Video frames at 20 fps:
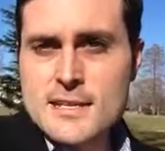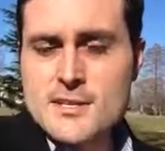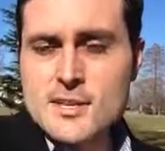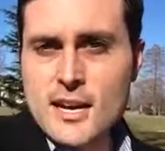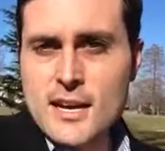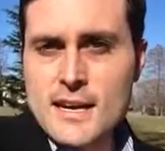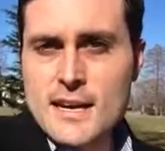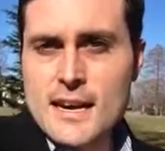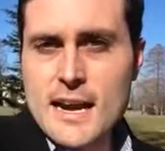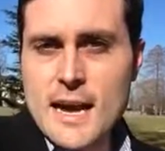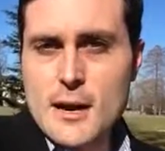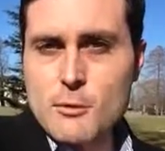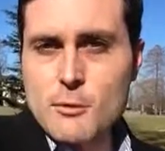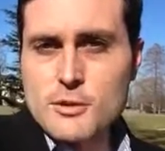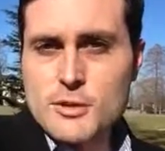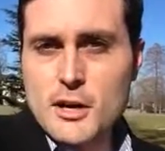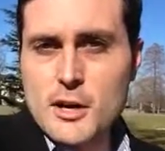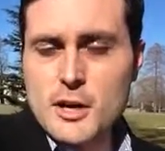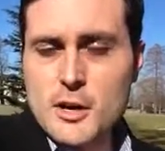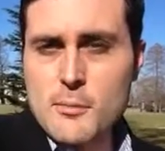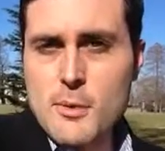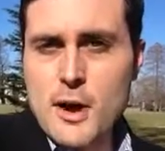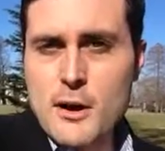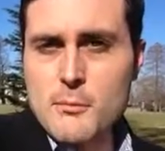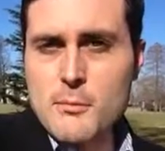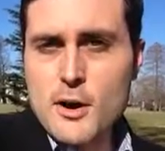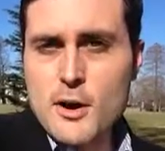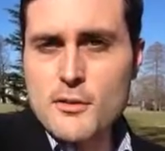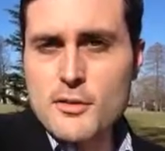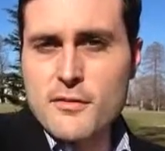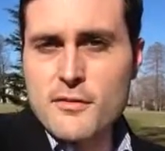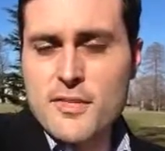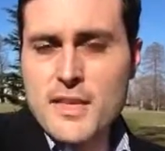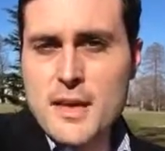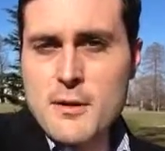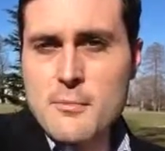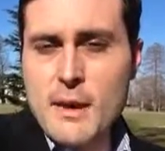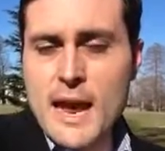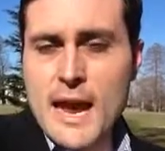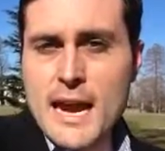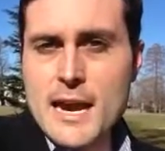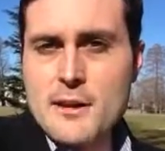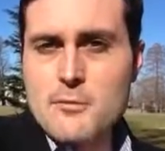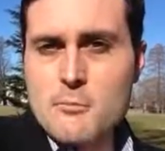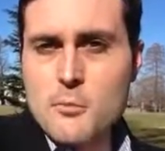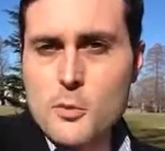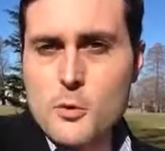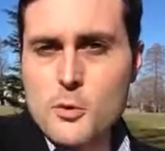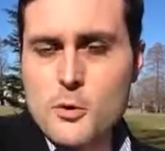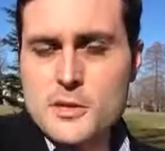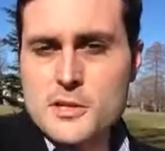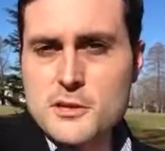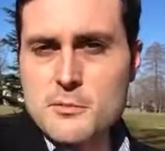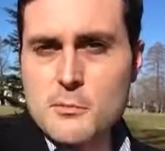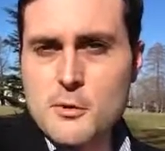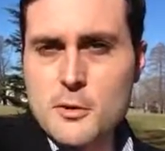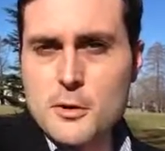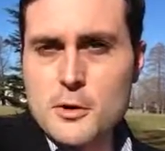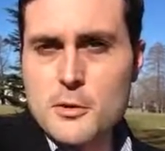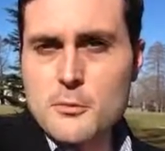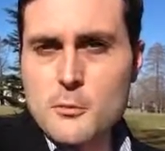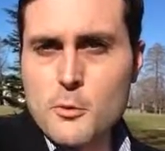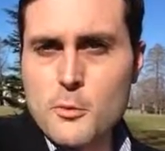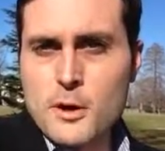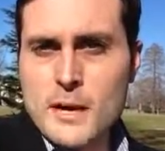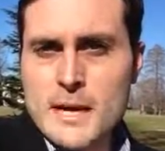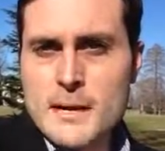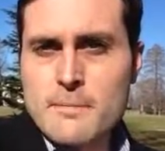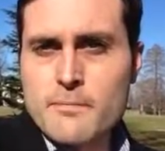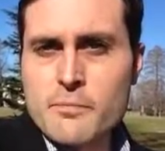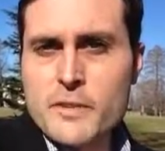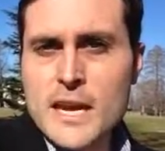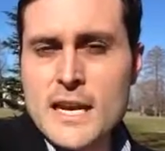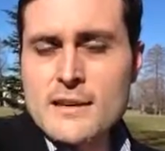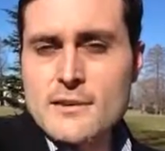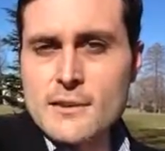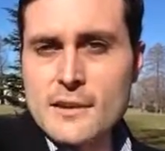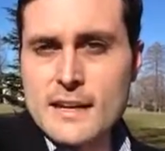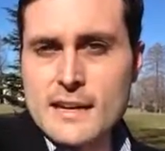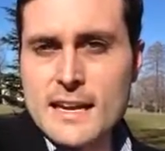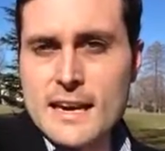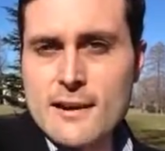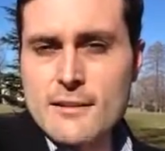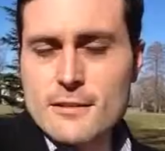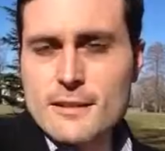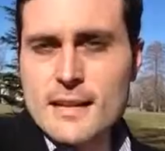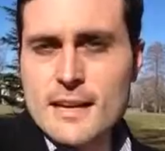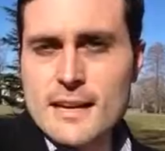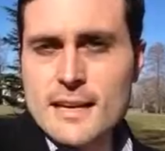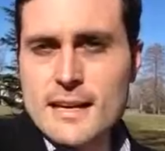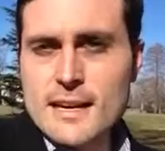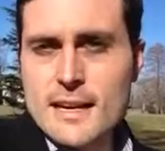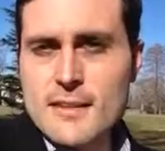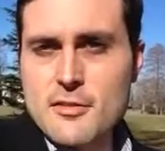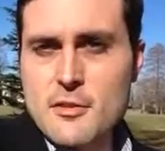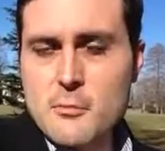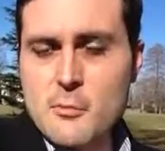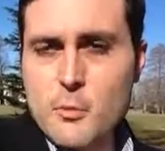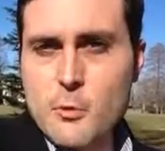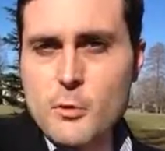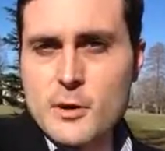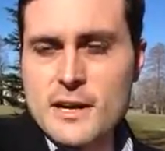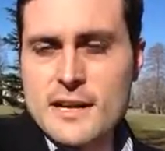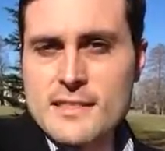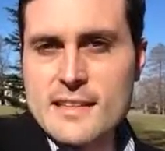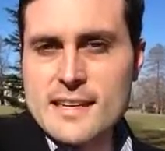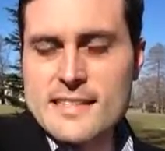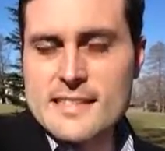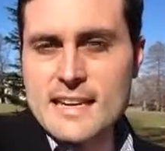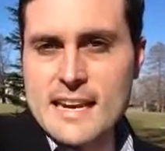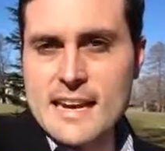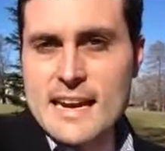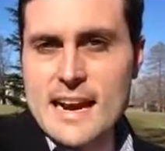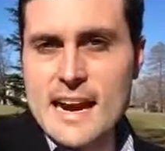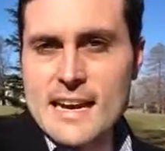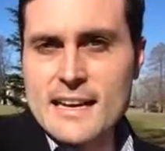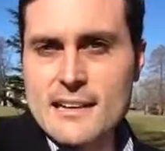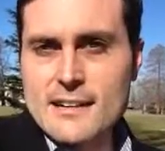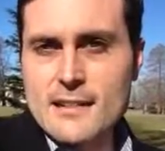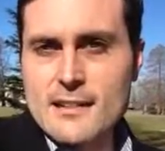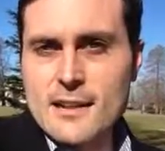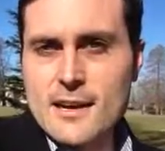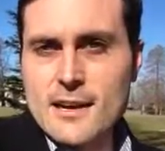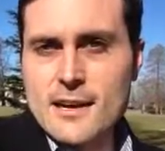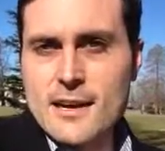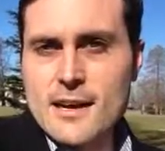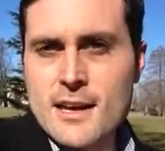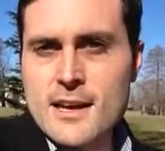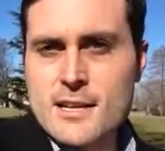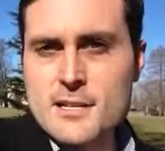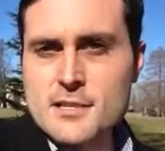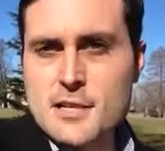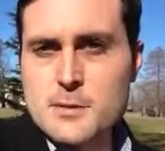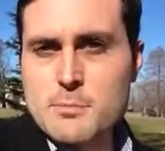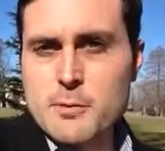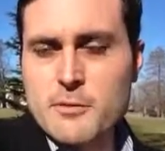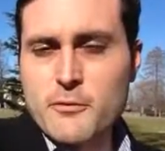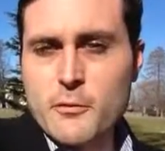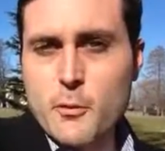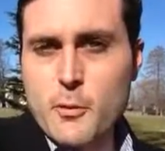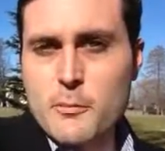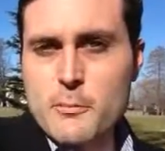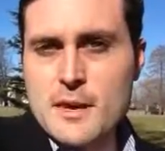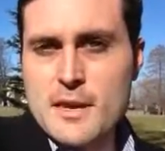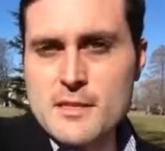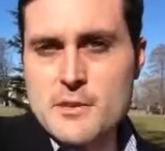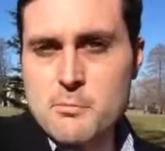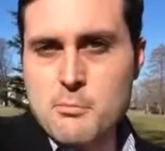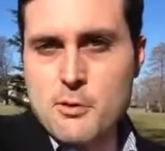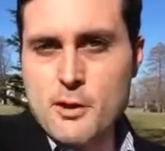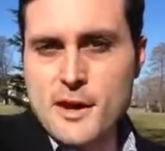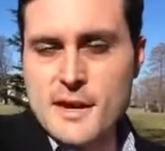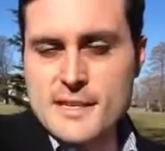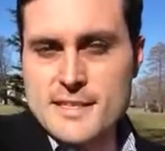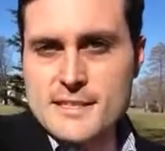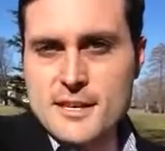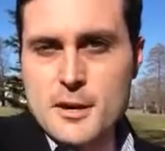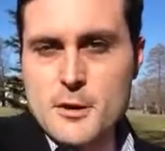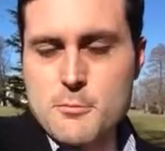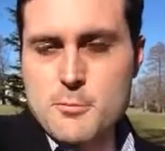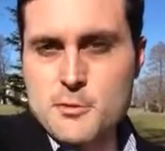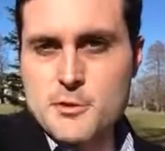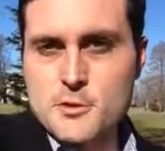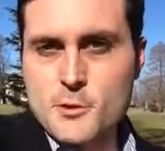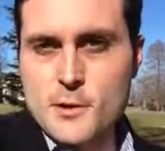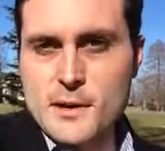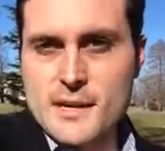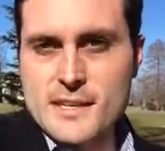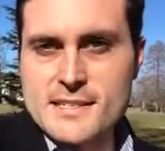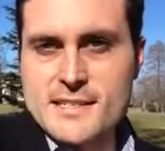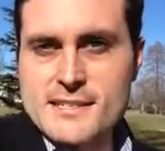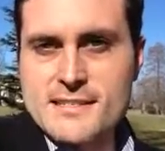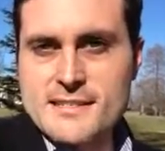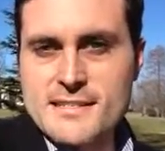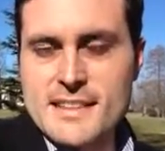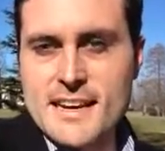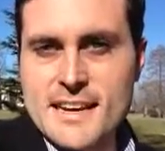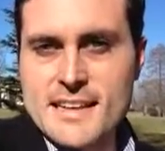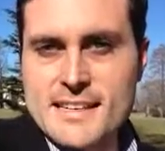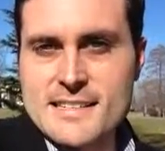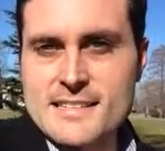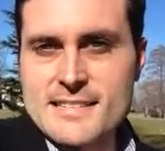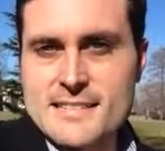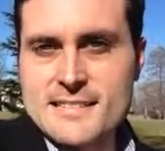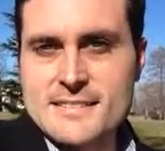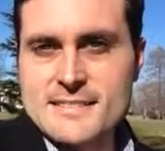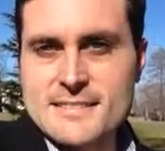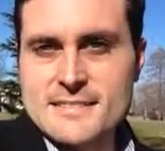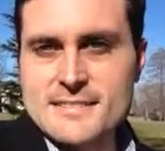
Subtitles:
Jon and I will talk about both of them and more tomorrow morning during Carolina in the Morning. That's at 9 o'clock, just before Meet the Press. I hope you'll join us. Thanks.